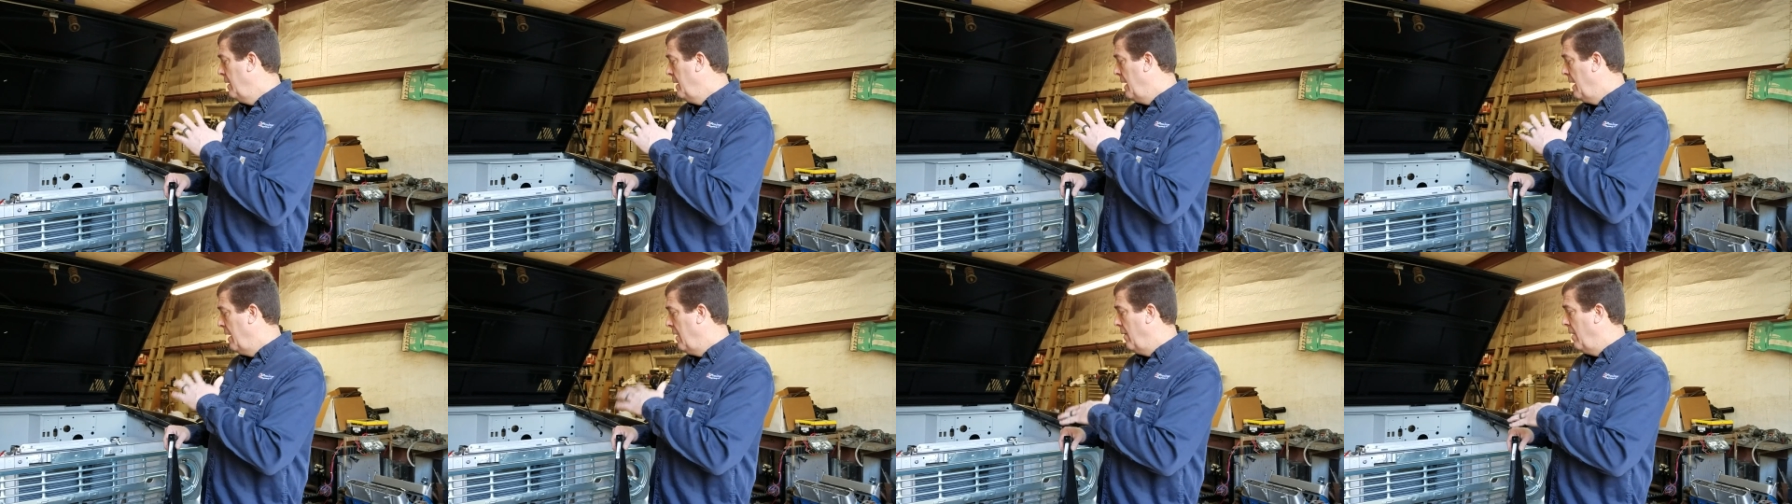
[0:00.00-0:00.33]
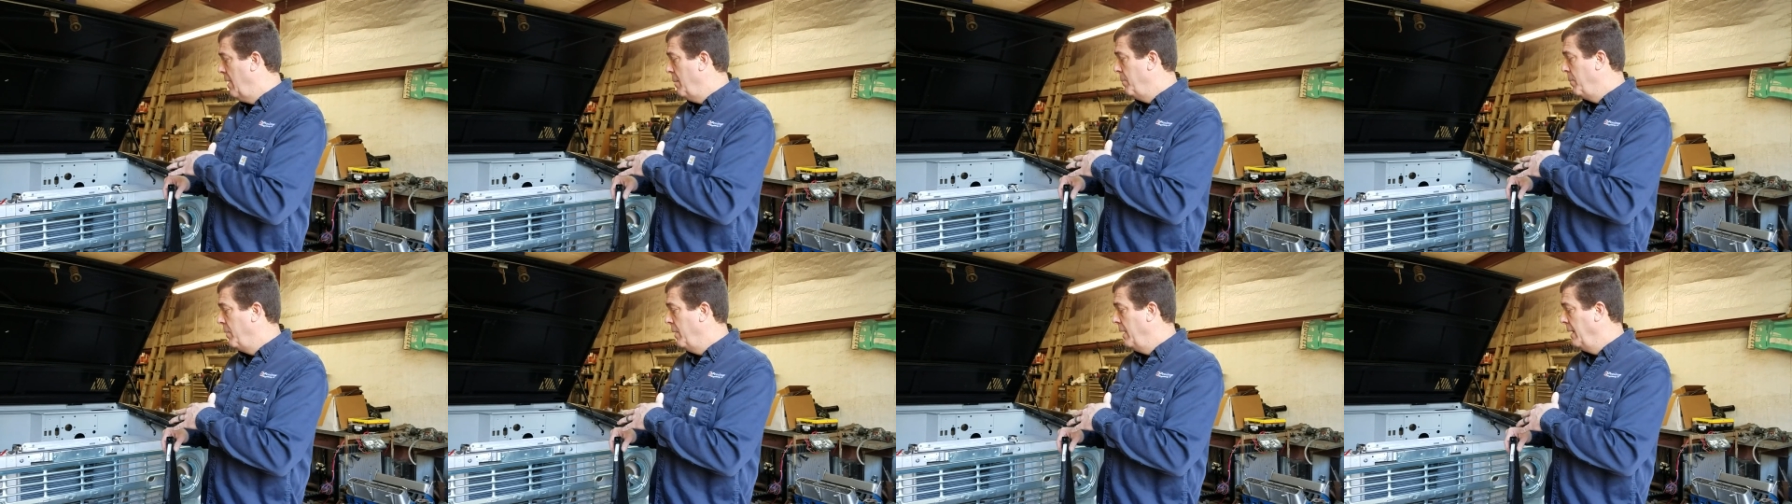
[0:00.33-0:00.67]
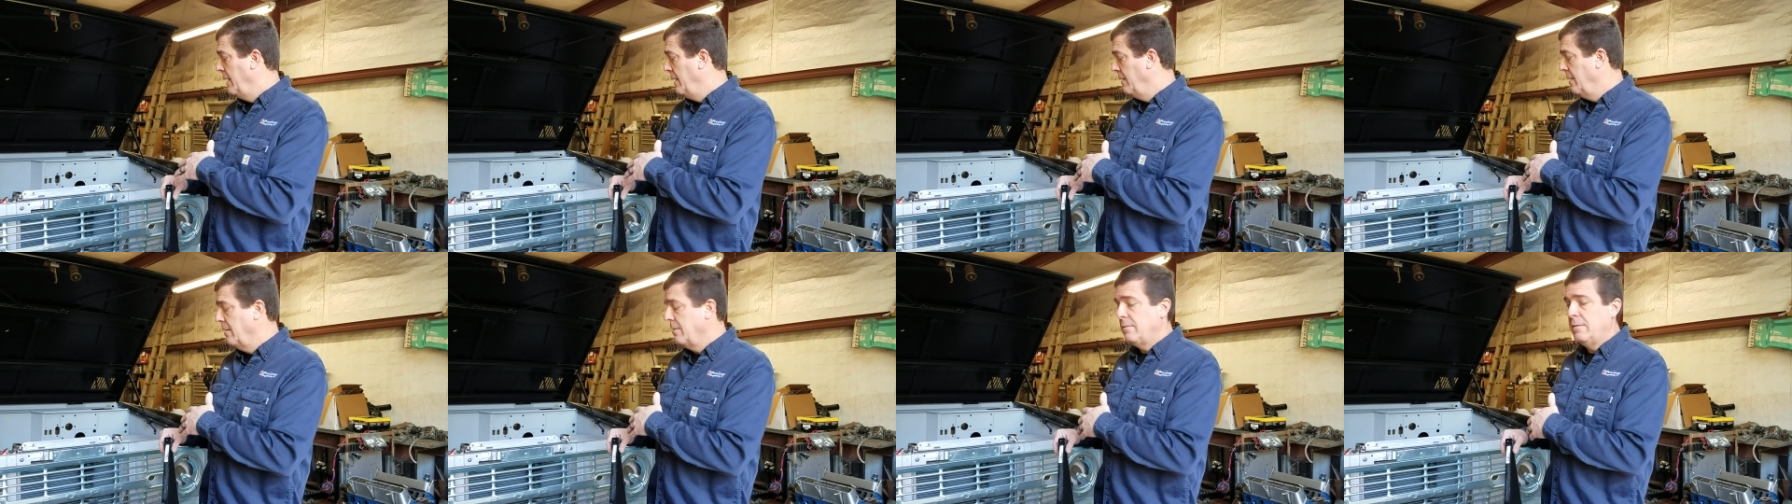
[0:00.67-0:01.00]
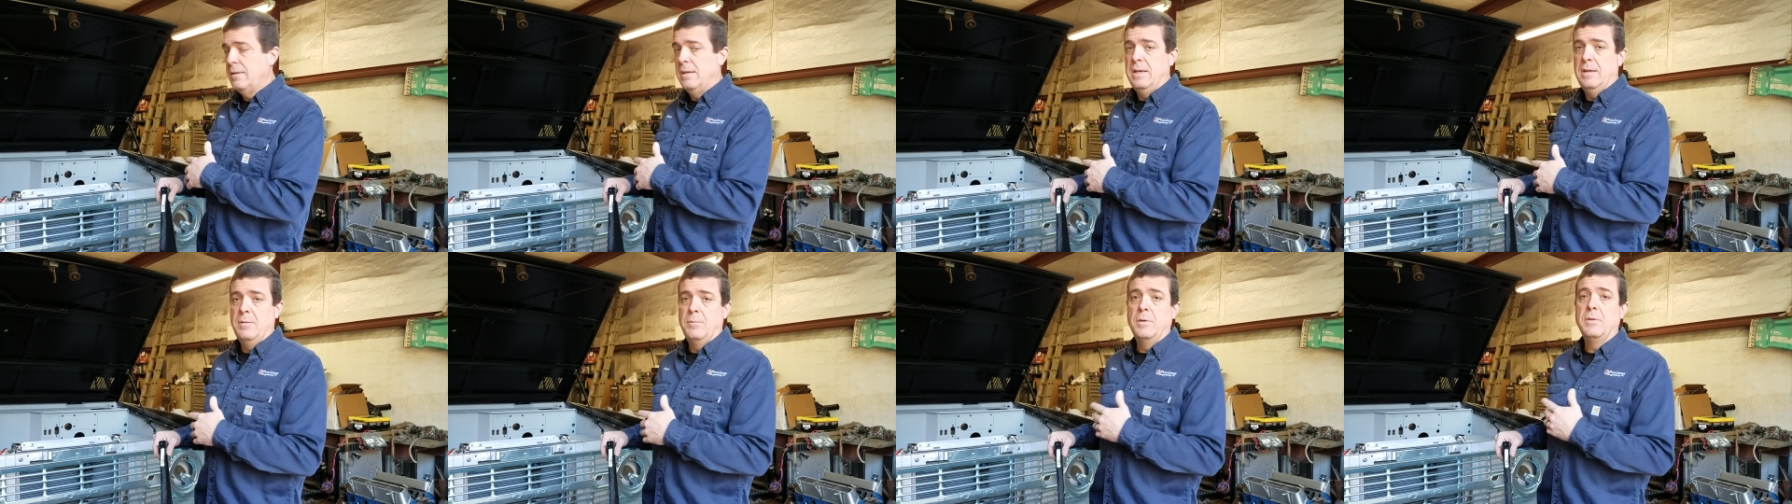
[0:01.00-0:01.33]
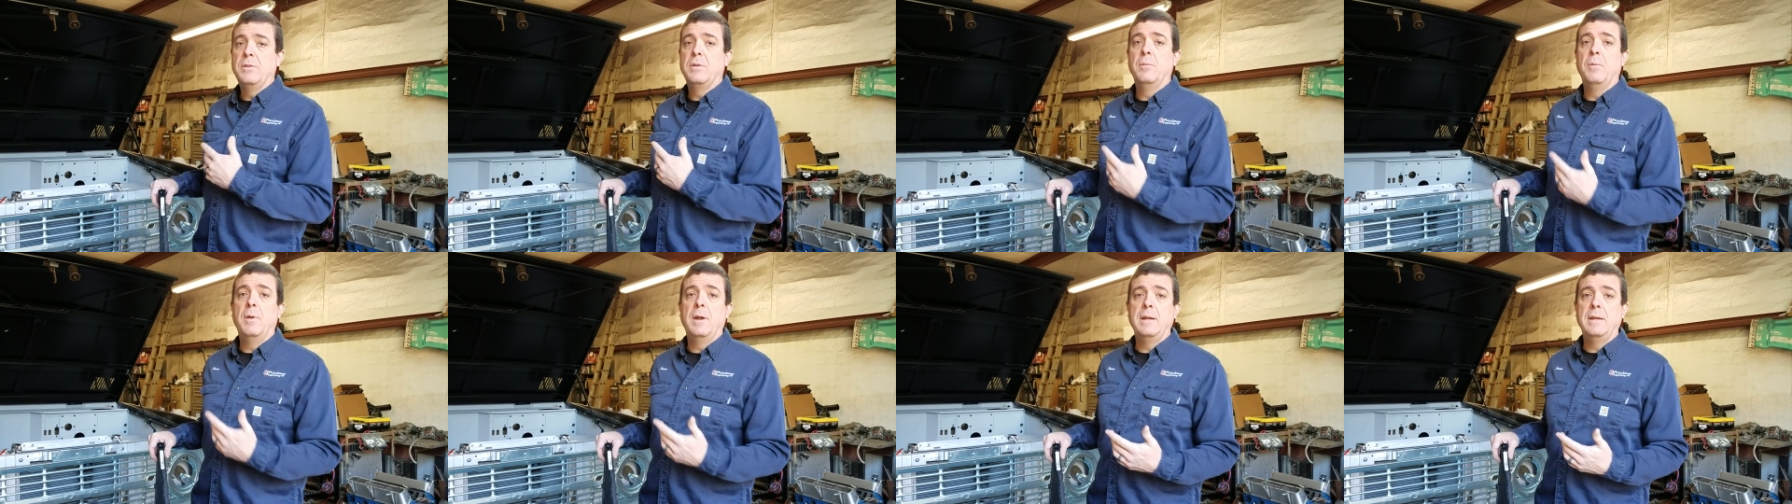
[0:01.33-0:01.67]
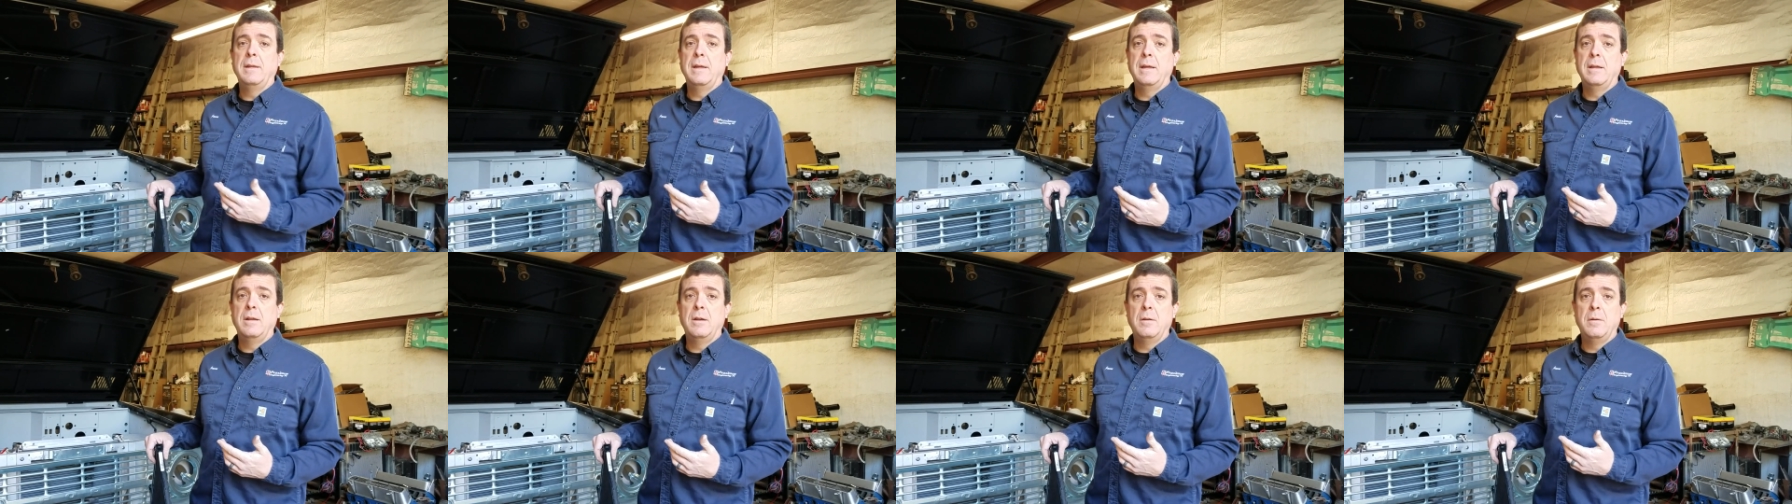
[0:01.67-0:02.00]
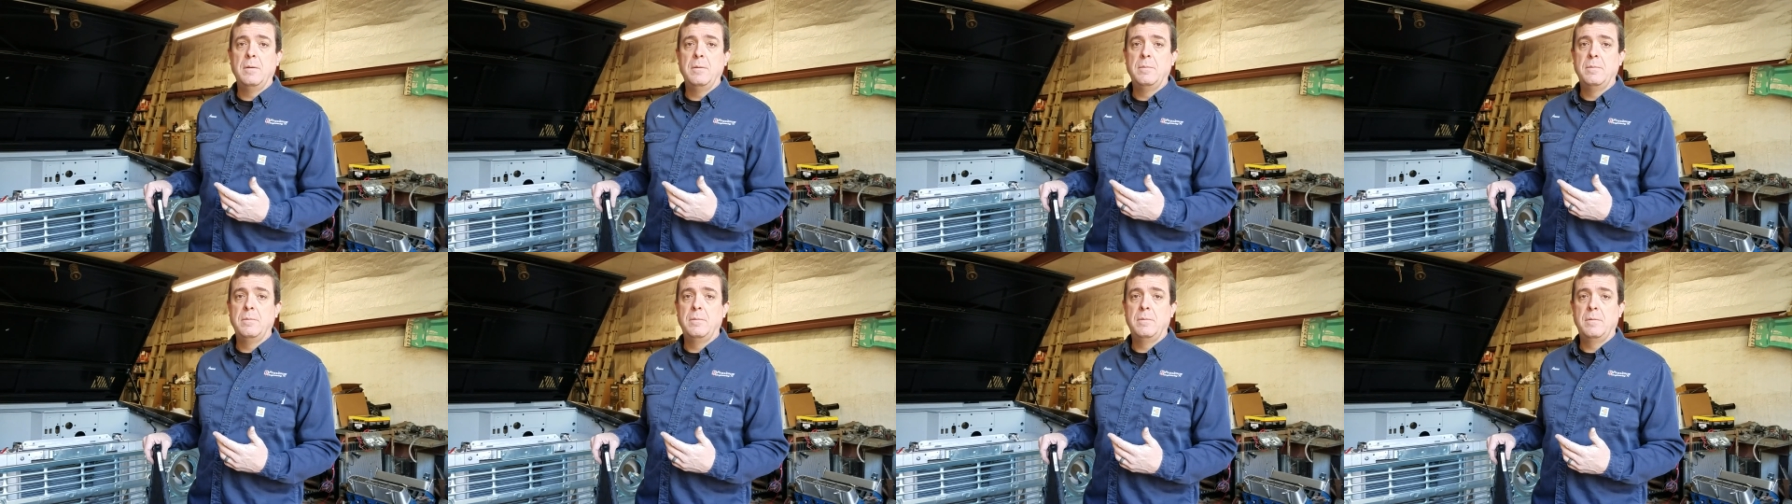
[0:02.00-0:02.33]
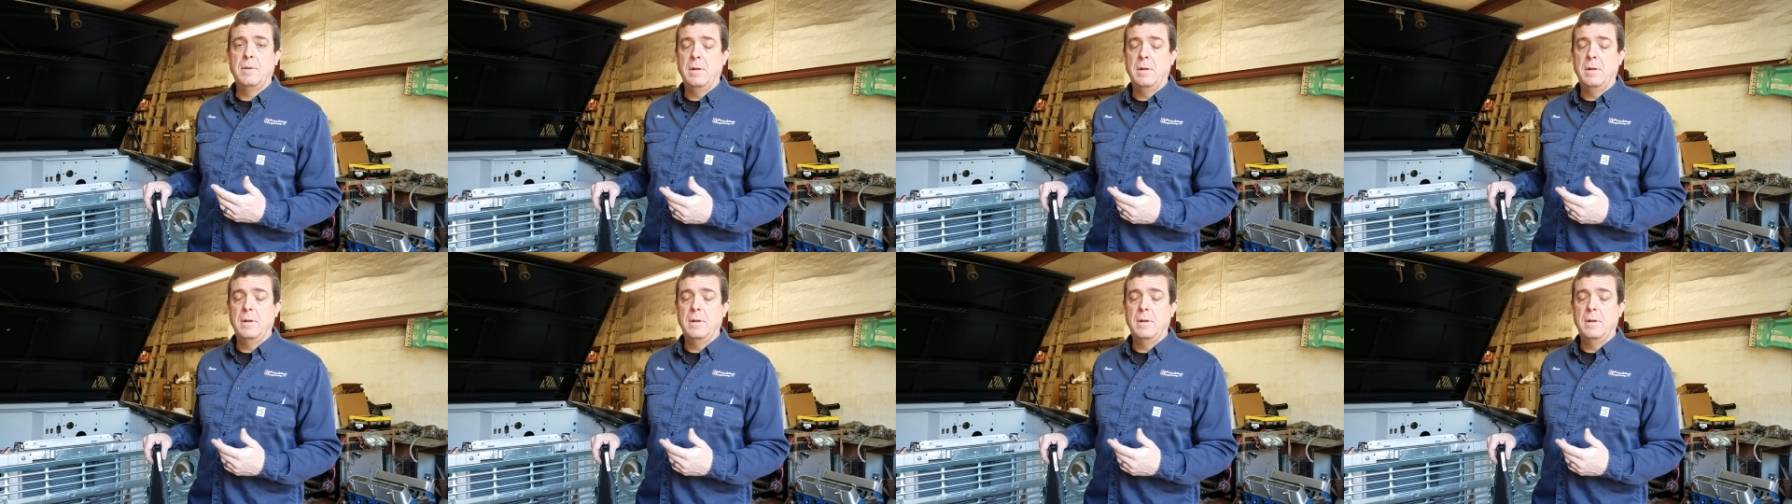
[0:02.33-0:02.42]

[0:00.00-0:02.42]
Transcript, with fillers: how I'm putting this in with the radiator.